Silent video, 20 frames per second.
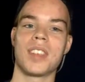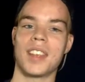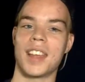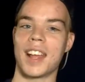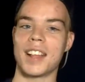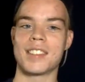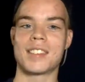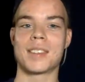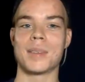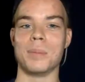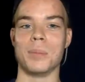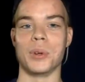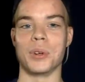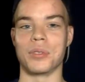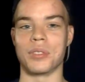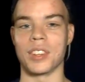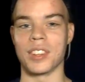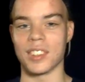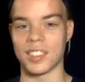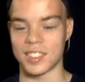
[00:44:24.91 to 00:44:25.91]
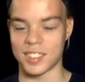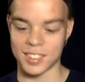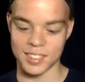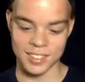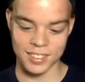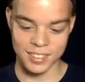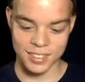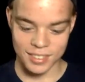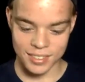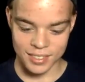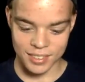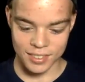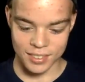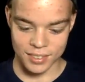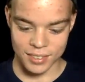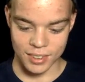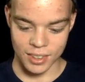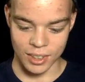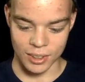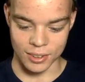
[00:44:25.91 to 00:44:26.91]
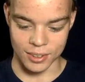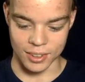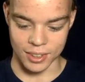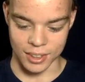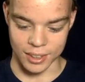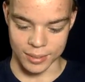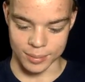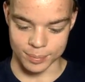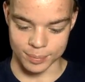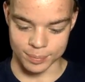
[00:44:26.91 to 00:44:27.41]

And some movies. Okay.